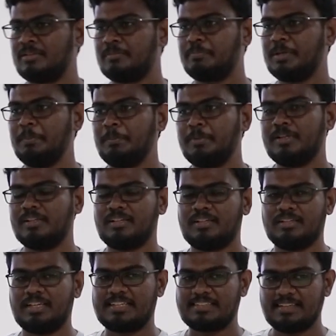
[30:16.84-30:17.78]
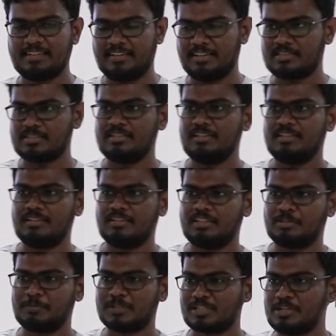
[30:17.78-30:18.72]
people,
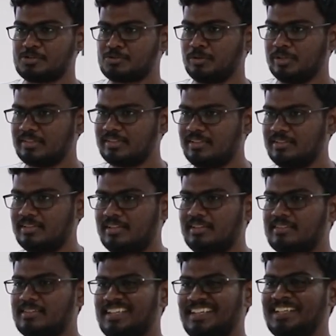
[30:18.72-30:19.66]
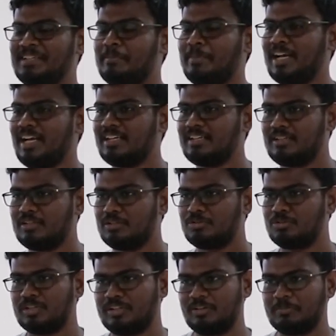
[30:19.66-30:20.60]
especially students in India, is they need a Mac
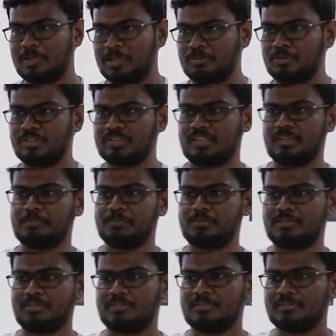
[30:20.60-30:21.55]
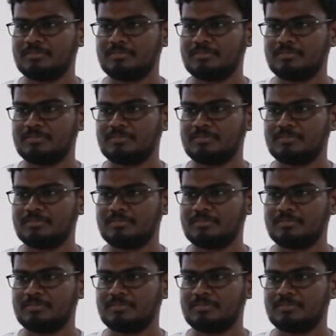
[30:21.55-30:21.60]
to develop iOS apps.